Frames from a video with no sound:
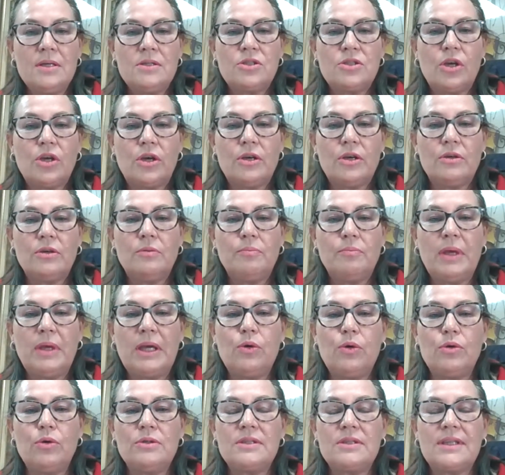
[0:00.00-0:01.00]
So
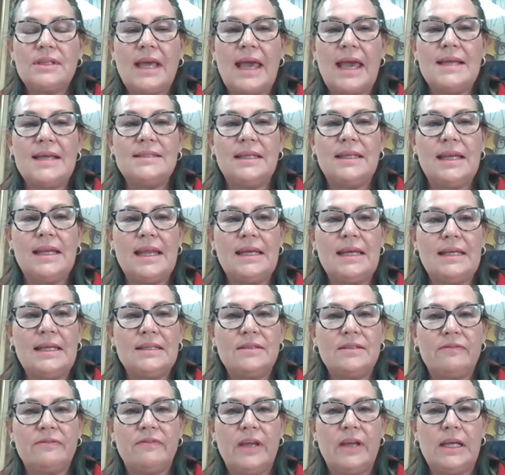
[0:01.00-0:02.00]
because KZN
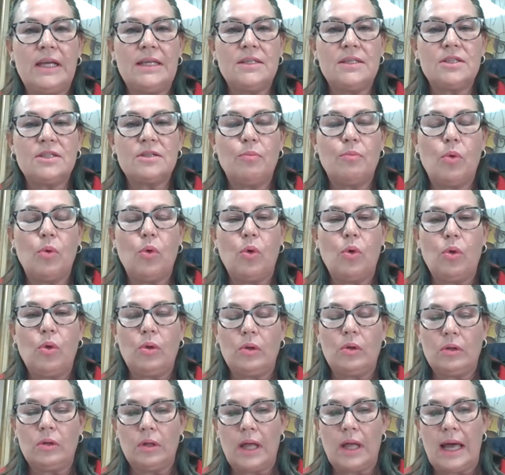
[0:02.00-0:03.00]
is a fairly
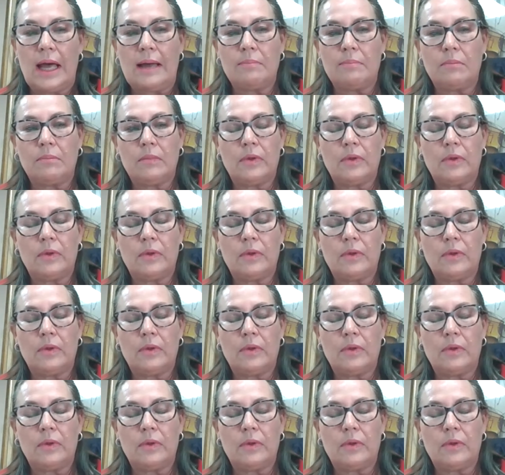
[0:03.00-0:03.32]
small,